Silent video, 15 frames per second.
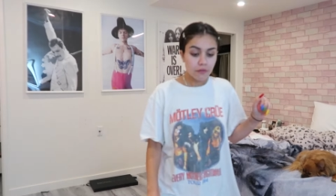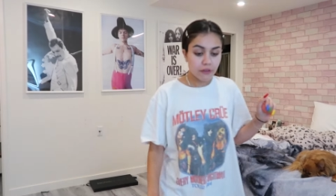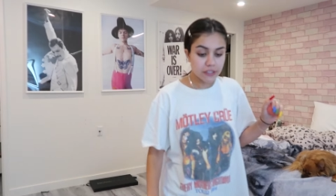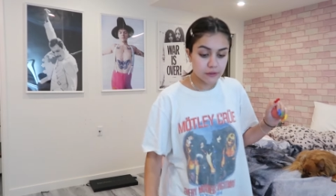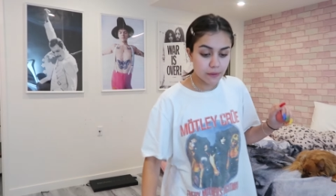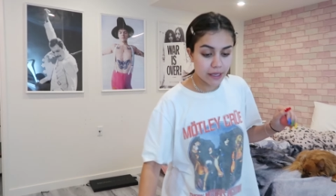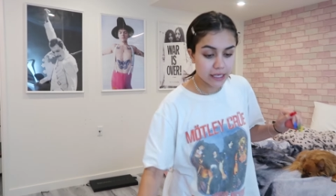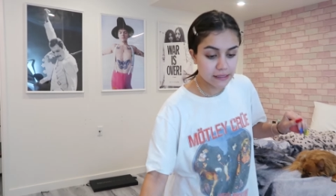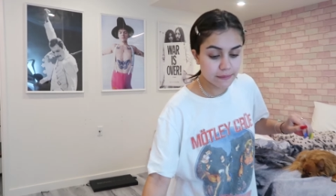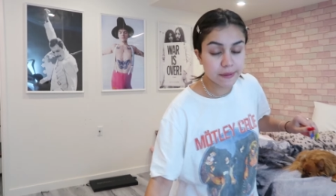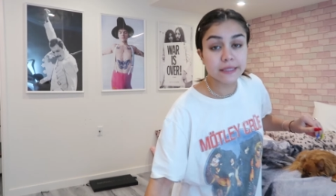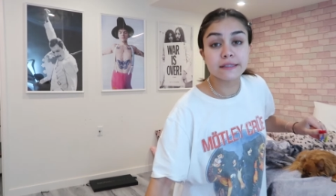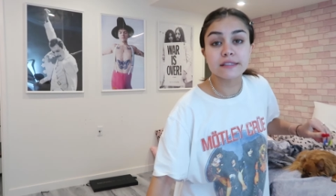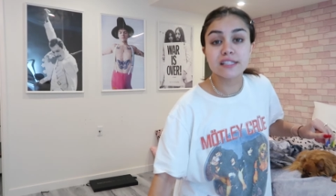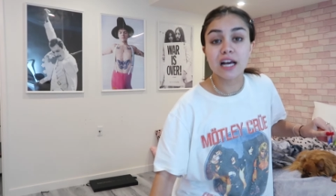This week has
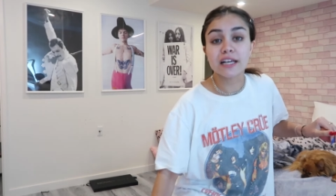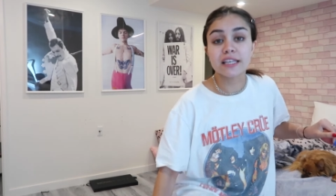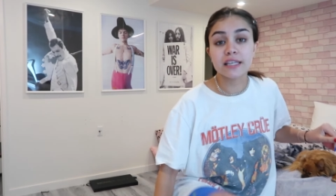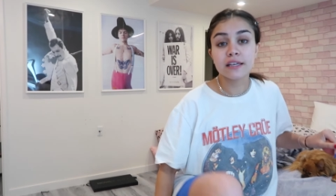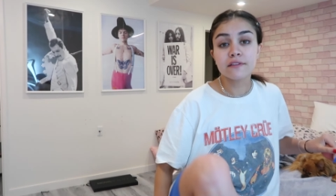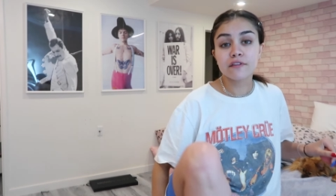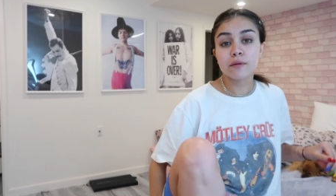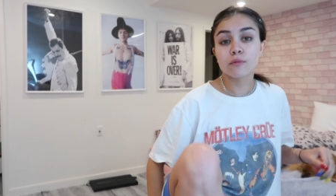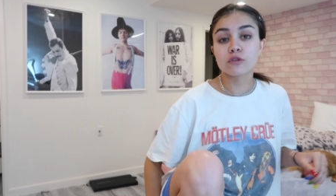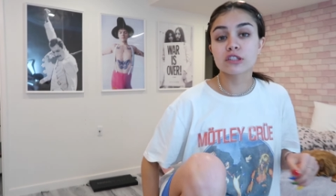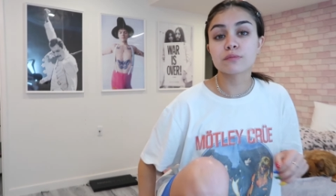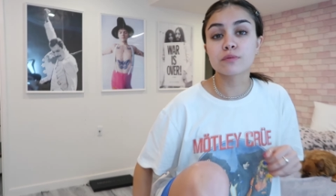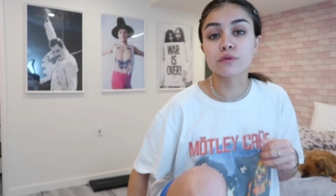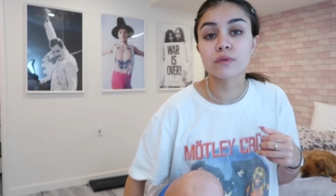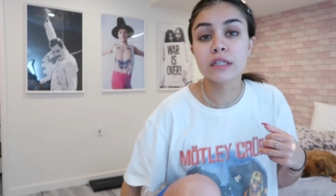been sucky for
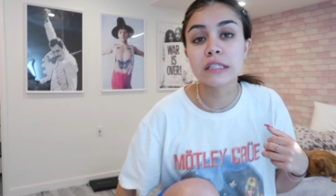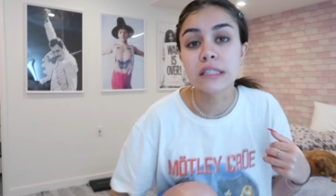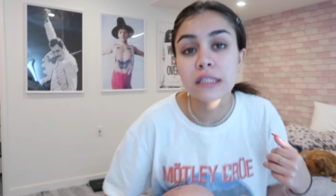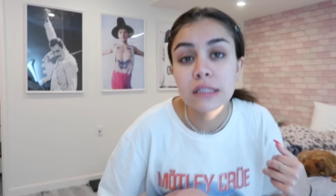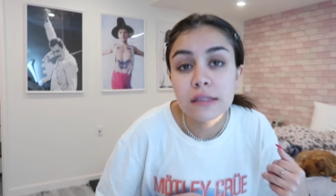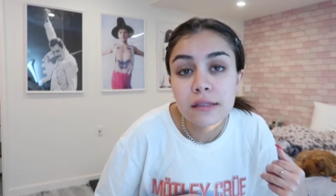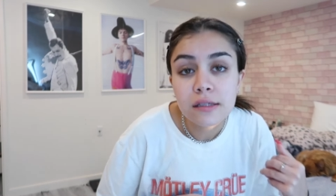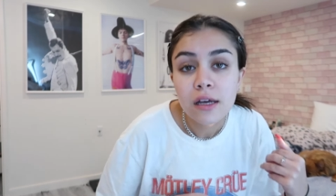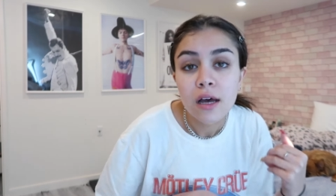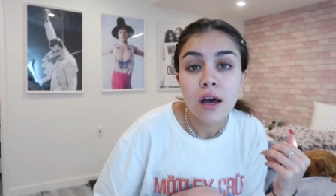multiple reasons.